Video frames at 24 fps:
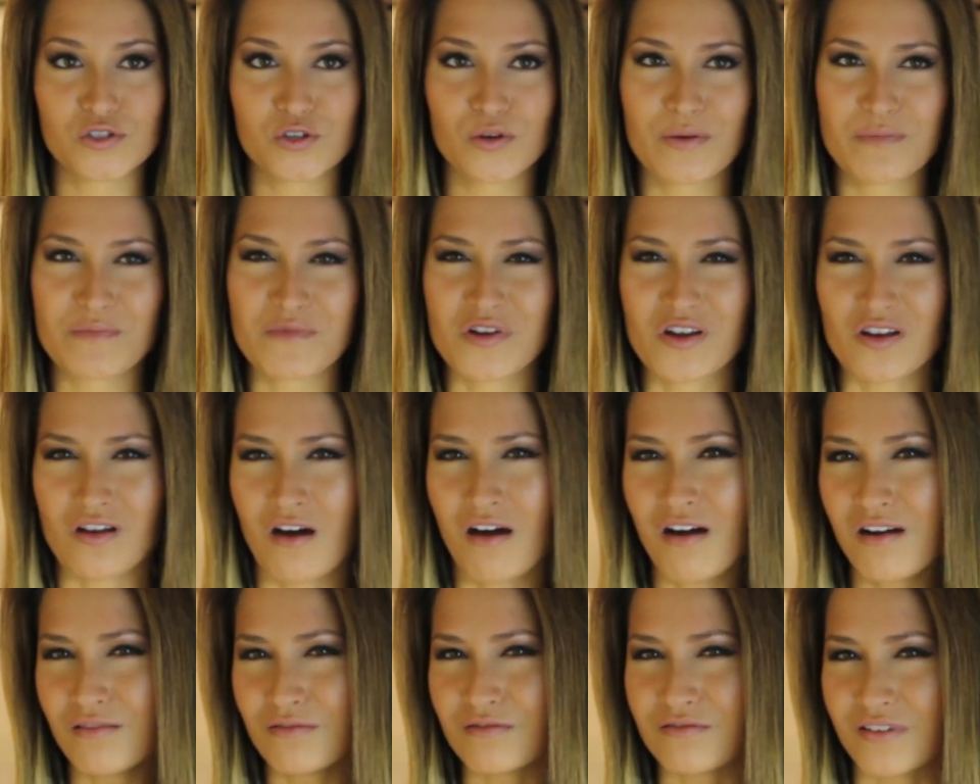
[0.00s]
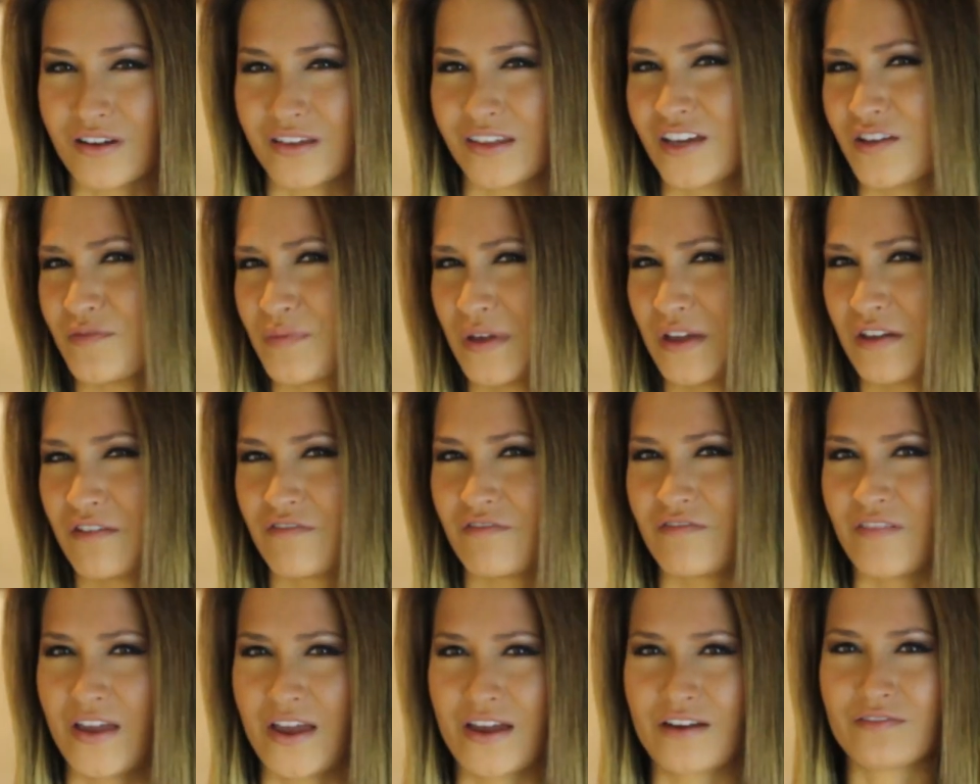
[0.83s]
So I'm not really a big
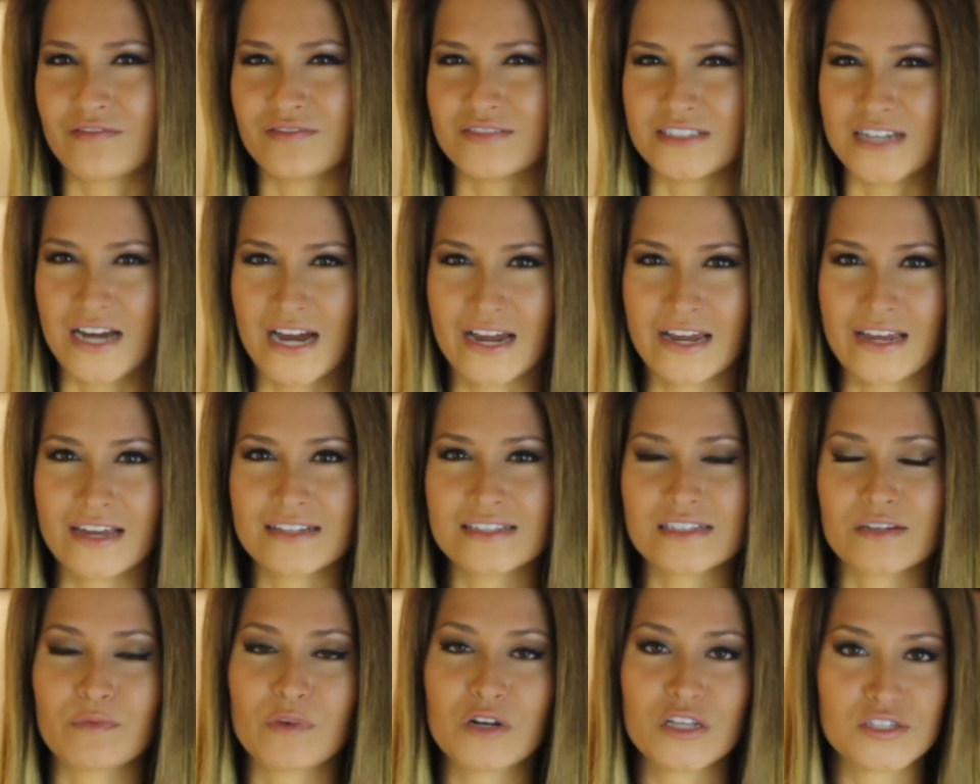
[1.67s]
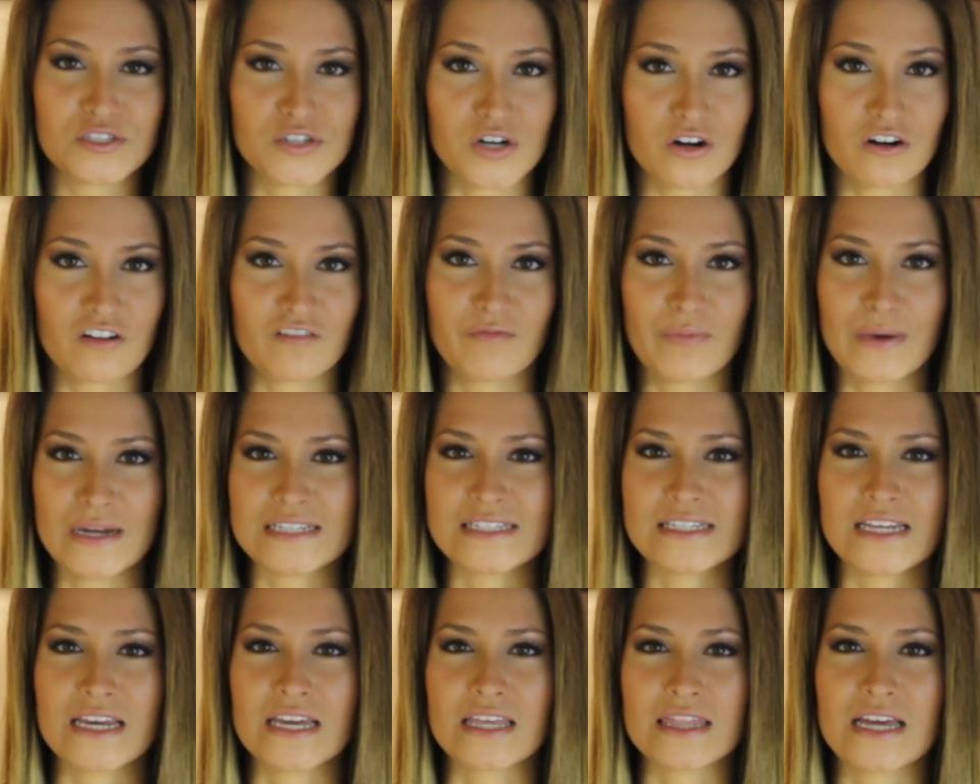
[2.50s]
fan of diets. I'm gonna start off by
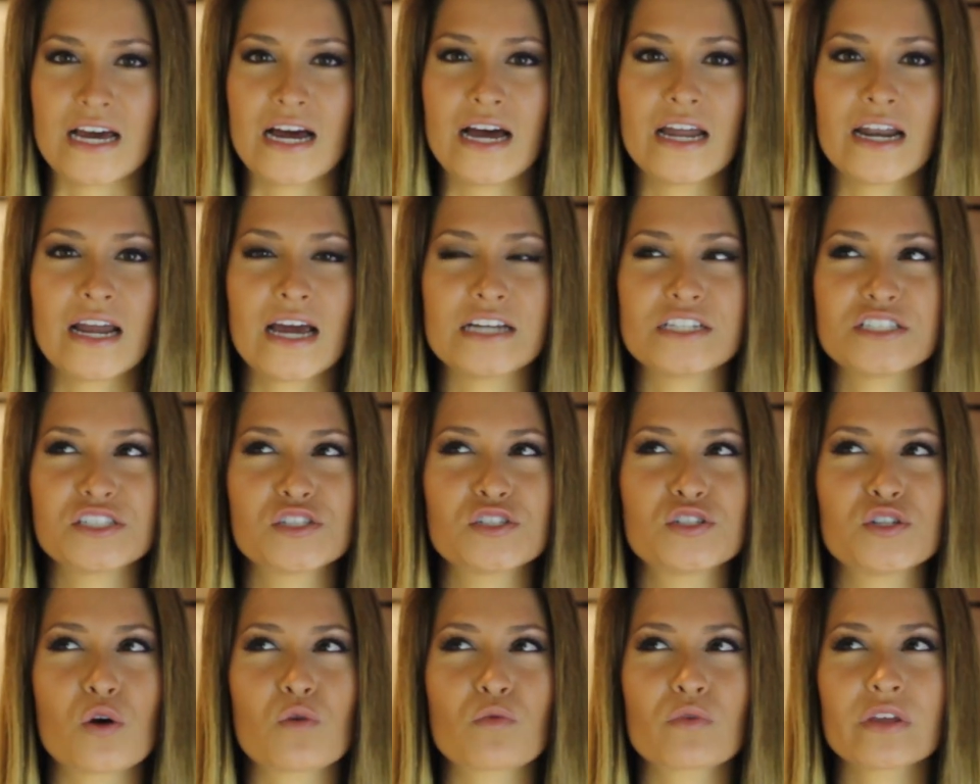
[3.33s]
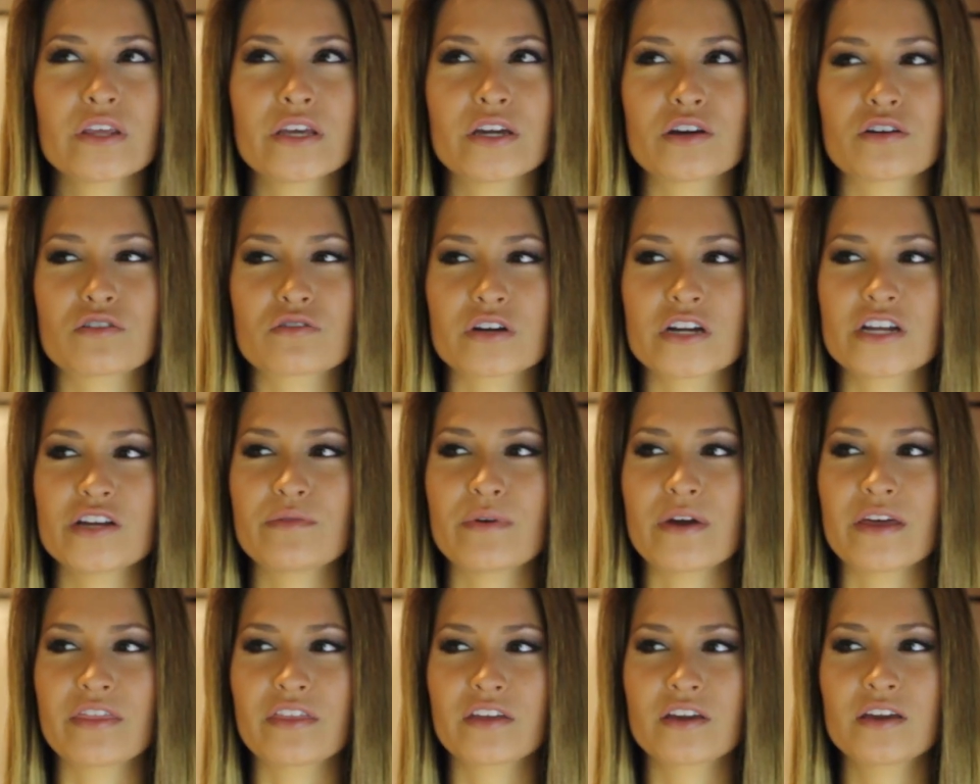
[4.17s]
saying that. I just don't really agree
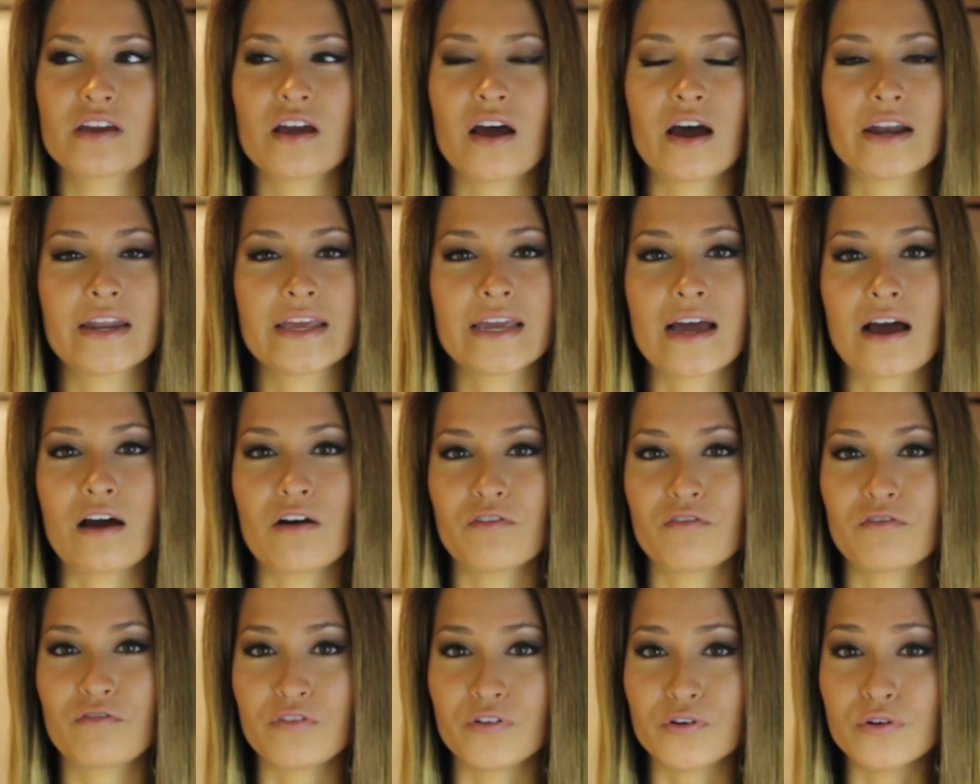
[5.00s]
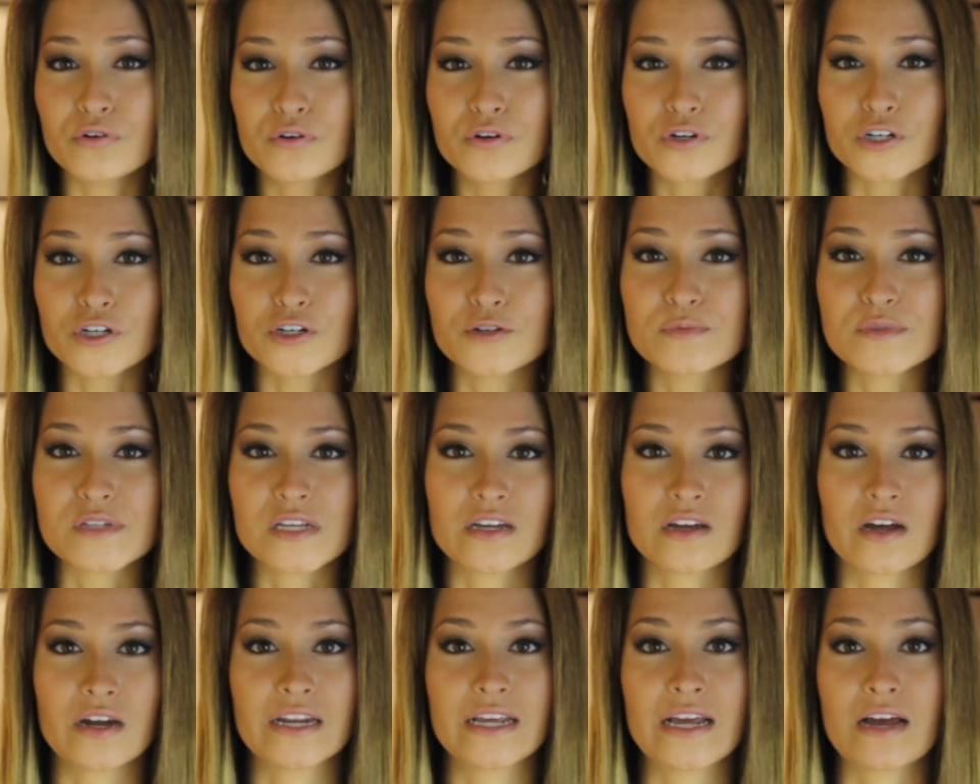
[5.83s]
with cutting out food groups
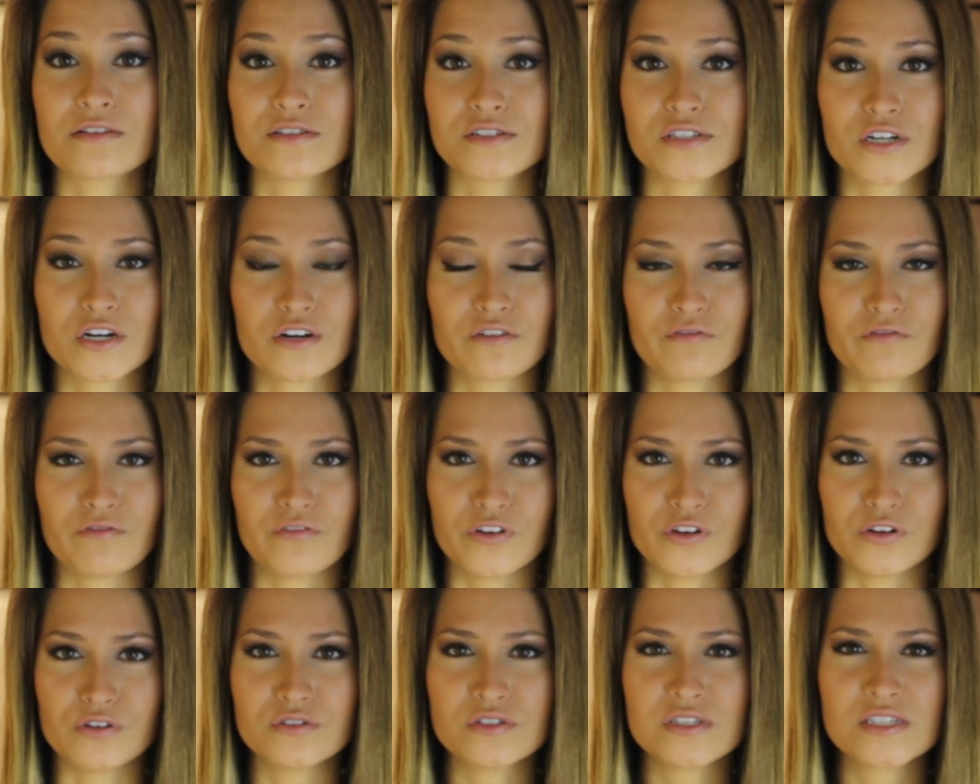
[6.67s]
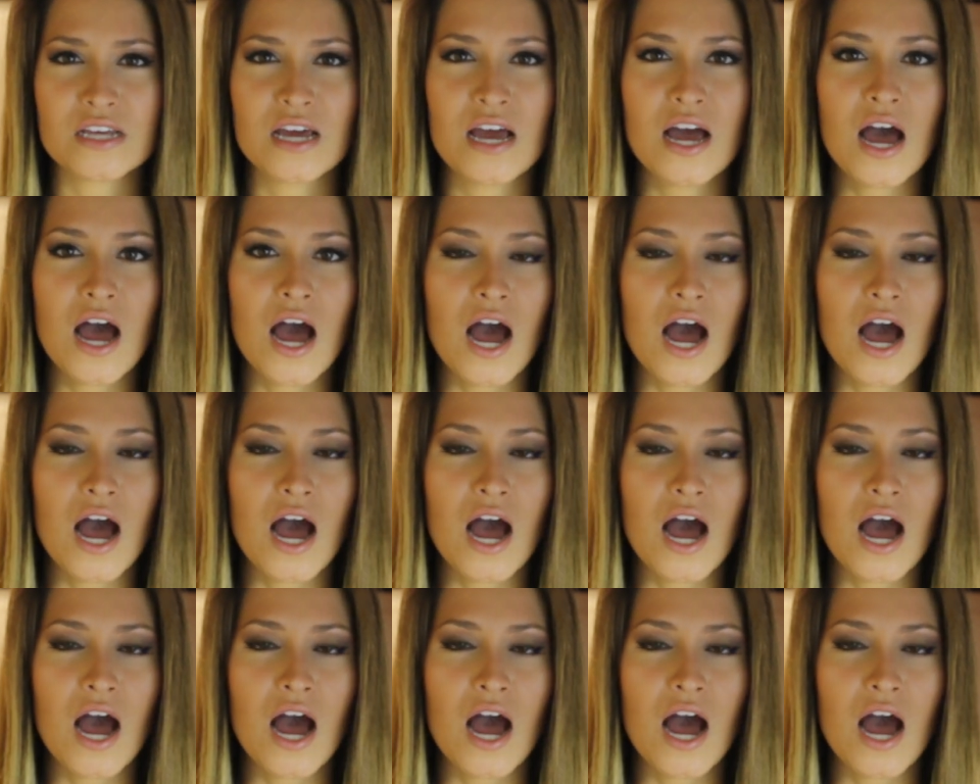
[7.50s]
and cutting out certain foods.